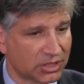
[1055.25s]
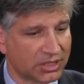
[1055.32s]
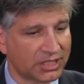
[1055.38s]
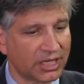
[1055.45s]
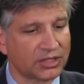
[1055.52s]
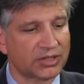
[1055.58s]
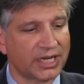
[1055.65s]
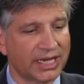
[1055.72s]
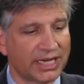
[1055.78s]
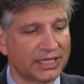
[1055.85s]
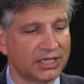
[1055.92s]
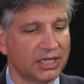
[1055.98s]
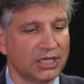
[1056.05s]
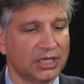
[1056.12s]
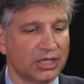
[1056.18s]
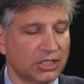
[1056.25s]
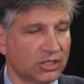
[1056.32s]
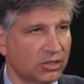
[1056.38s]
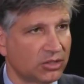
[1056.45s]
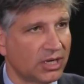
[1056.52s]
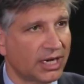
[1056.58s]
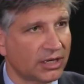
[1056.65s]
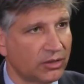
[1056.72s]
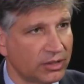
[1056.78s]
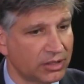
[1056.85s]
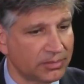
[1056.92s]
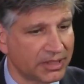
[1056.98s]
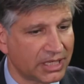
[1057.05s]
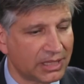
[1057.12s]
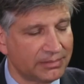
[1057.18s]
On the other hand, you're not going
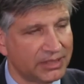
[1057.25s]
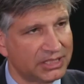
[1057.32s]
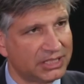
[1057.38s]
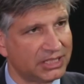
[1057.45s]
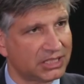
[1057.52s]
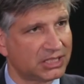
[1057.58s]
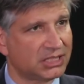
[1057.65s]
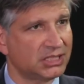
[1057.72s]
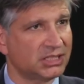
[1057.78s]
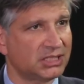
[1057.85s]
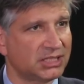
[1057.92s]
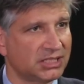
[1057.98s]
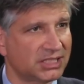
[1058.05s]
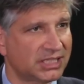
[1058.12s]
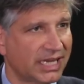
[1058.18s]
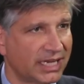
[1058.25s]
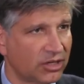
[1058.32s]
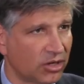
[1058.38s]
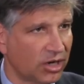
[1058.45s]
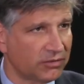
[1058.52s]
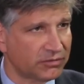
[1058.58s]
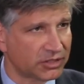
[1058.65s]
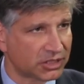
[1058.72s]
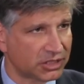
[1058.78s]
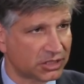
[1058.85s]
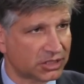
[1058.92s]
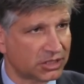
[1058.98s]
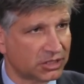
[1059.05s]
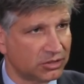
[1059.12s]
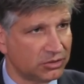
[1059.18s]
to become a distant and standoffish
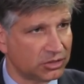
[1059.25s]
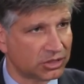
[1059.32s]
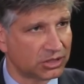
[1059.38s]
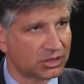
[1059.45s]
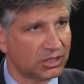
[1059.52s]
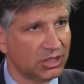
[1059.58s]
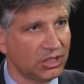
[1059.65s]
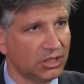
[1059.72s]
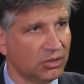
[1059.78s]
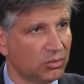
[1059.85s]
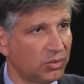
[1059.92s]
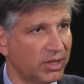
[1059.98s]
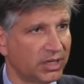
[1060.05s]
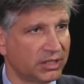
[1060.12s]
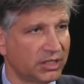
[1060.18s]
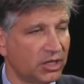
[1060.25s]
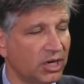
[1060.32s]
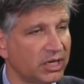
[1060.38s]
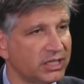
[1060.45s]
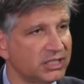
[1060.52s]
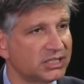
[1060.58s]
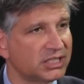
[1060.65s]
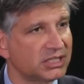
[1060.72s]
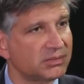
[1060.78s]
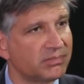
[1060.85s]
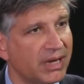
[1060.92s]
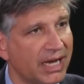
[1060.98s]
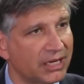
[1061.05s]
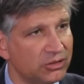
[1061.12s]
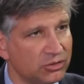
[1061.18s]
institution where the audience doesn't
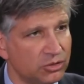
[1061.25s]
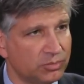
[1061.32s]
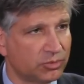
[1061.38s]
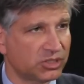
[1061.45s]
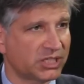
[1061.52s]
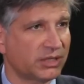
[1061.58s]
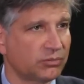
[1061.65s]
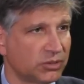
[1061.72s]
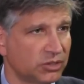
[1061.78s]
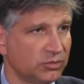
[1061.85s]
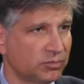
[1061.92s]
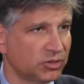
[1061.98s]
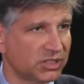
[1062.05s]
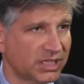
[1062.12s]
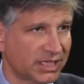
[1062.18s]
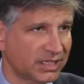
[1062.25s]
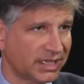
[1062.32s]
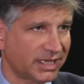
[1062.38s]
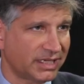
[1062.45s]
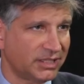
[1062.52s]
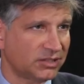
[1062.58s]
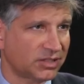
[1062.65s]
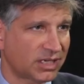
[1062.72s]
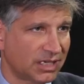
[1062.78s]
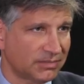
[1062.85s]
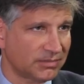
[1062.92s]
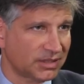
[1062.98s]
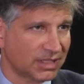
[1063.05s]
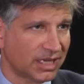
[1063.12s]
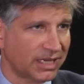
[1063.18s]
matter. You present what you present, and they can either
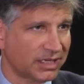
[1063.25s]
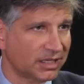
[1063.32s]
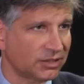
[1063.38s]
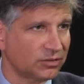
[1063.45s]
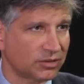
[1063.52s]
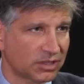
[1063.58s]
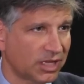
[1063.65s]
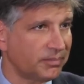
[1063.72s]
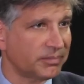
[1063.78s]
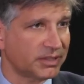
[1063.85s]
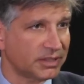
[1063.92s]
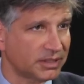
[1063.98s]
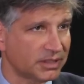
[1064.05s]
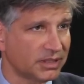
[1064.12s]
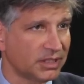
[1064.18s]
come and like it or lump it.